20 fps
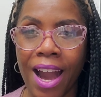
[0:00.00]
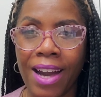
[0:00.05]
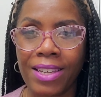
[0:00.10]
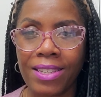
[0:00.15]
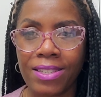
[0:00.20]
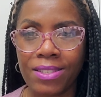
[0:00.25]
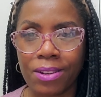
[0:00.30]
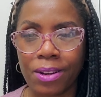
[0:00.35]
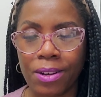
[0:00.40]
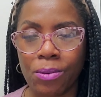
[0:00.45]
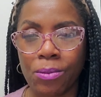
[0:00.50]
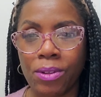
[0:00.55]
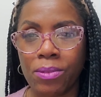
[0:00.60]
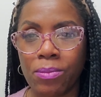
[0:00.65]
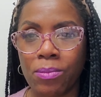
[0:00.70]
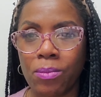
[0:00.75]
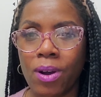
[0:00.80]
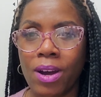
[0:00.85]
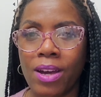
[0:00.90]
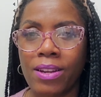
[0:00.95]
I start
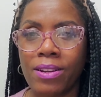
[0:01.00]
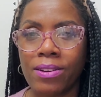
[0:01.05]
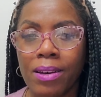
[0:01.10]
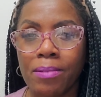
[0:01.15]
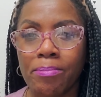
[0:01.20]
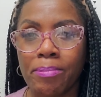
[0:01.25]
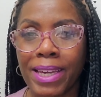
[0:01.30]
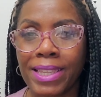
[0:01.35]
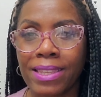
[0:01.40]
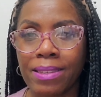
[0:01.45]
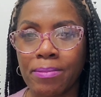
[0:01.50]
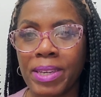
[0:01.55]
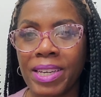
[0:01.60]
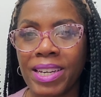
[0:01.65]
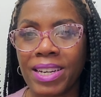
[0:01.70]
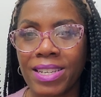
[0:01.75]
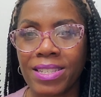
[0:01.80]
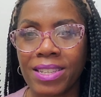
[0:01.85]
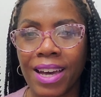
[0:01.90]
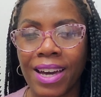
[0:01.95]
with water, mainly
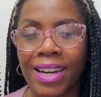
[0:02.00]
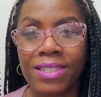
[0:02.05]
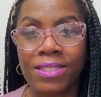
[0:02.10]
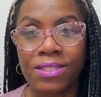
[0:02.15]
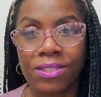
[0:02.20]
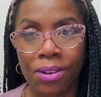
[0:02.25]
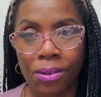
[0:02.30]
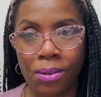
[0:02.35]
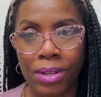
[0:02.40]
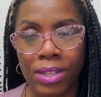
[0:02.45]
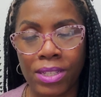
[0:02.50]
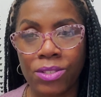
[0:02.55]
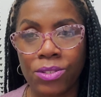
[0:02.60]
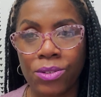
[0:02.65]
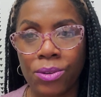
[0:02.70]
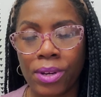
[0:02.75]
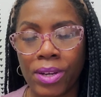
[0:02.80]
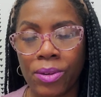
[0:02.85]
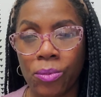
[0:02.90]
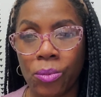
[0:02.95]
because I don't
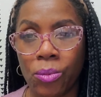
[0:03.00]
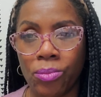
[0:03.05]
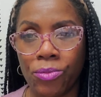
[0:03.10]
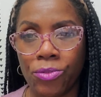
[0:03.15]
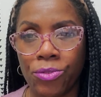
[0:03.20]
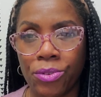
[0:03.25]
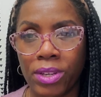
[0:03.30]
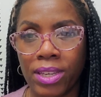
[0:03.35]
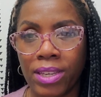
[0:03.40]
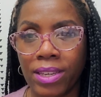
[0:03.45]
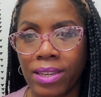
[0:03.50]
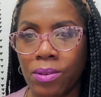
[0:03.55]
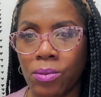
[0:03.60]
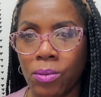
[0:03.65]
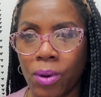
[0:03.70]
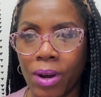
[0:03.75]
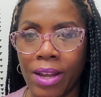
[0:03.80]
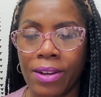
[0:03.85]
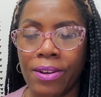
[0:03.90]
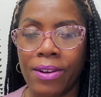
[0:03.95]
enjoy drinking
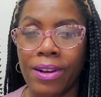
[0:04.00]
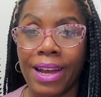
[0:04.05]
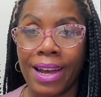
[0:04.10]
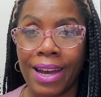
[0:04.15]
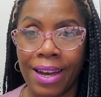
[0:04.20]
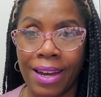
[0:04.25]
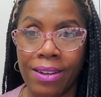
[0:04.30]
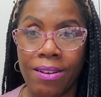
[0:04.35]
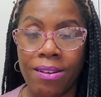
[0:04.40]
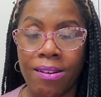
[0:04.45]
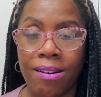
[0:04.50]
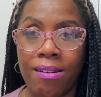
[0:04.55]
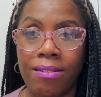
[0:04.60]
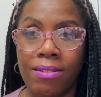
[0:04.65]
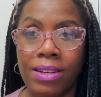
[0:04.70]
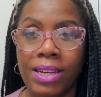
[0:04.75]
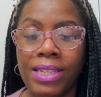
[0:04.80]
water at all,